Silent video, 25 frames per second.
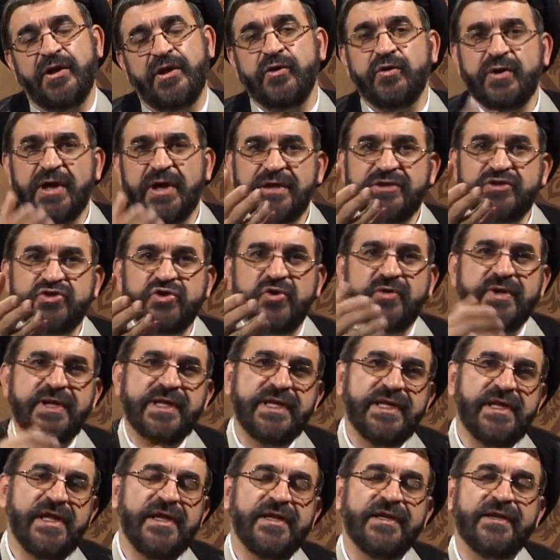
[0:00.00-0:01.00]
Look at
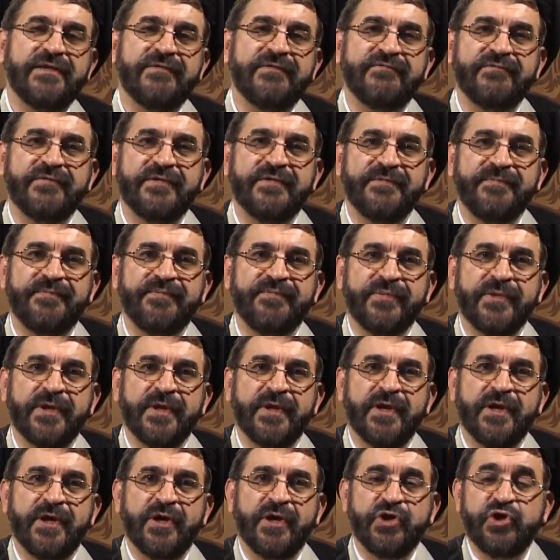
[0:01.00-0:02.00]
yourself.
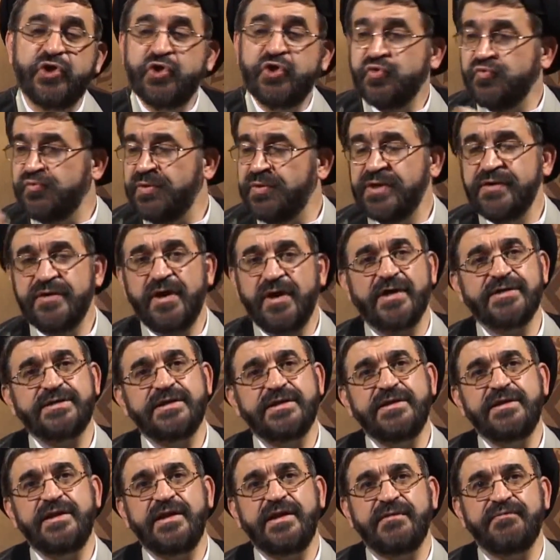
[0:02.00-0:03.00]
You were
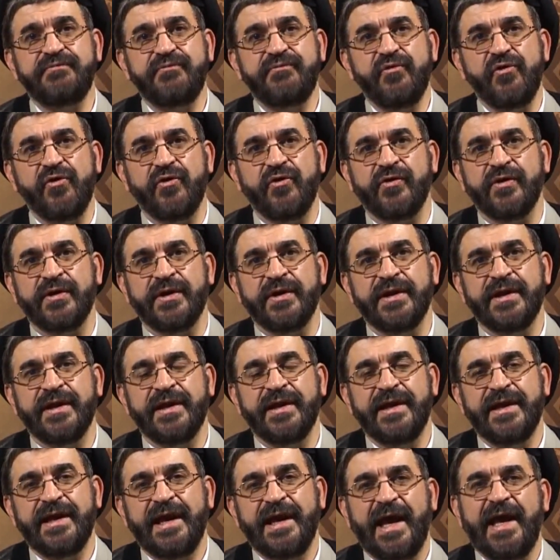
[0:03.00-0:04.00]
not in this world,
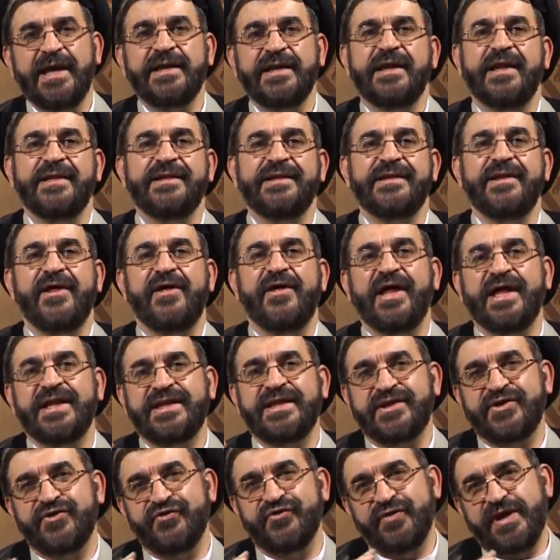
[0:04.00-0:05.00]
and Allah
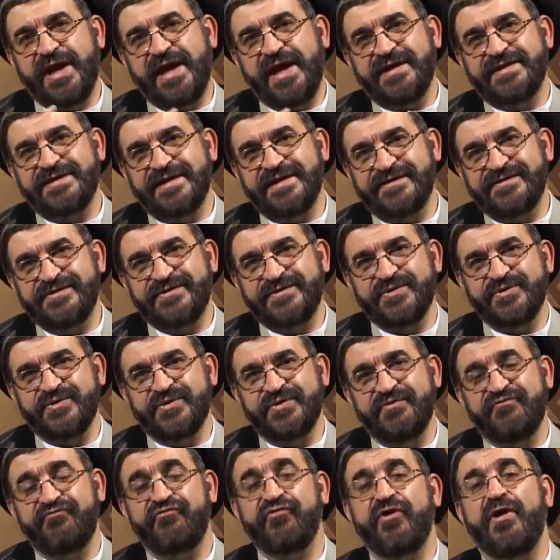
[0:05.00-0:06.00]
has created you
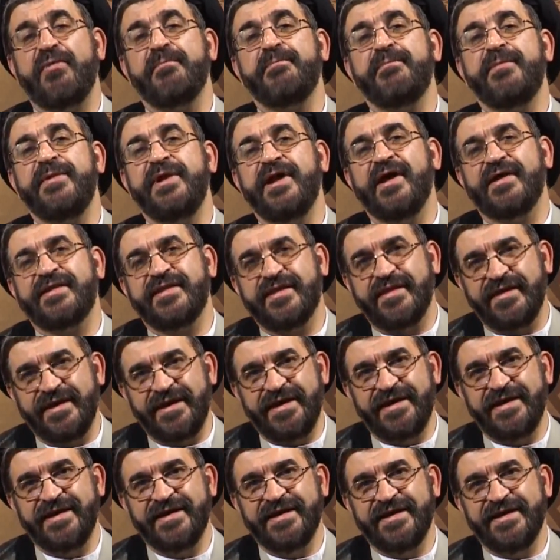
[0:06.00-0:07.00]
from
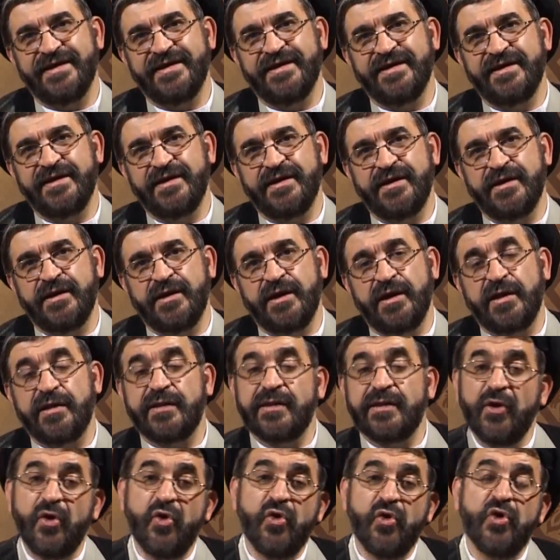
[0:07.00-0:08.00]
nothing.
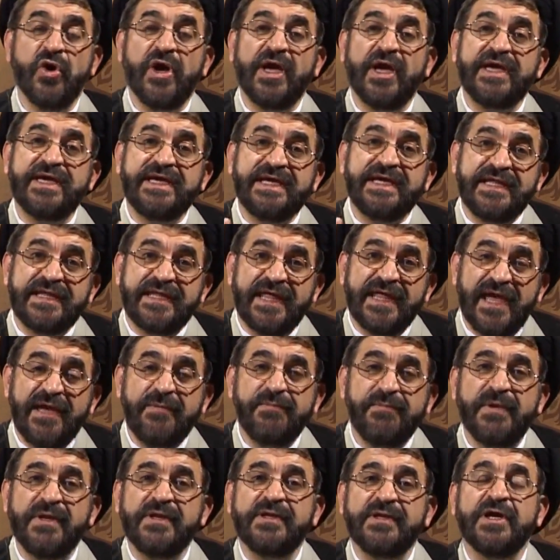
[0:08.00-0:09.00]
So He is
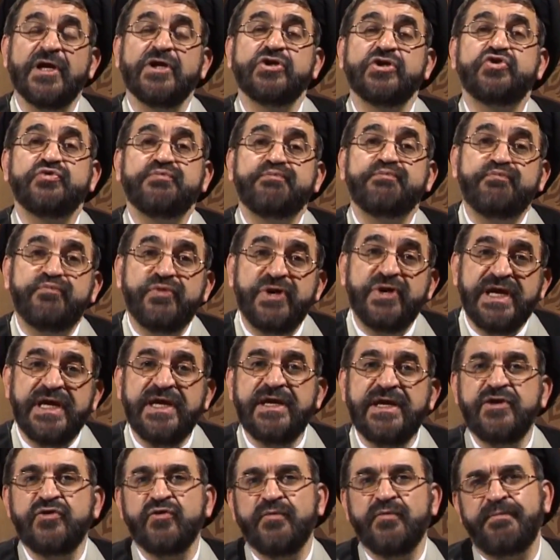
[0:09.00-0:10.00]
able to
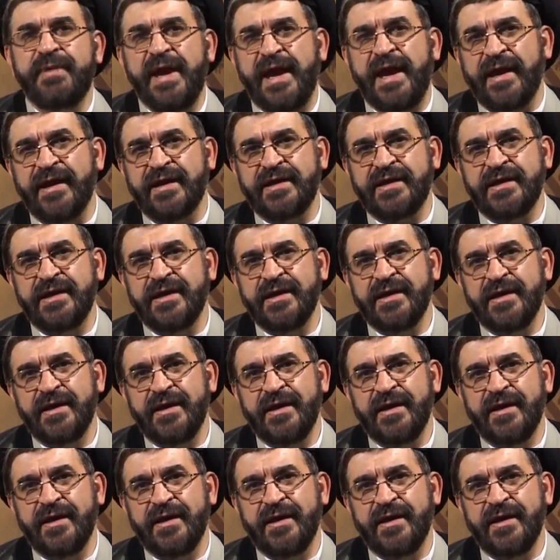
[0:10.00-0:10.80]
bring you back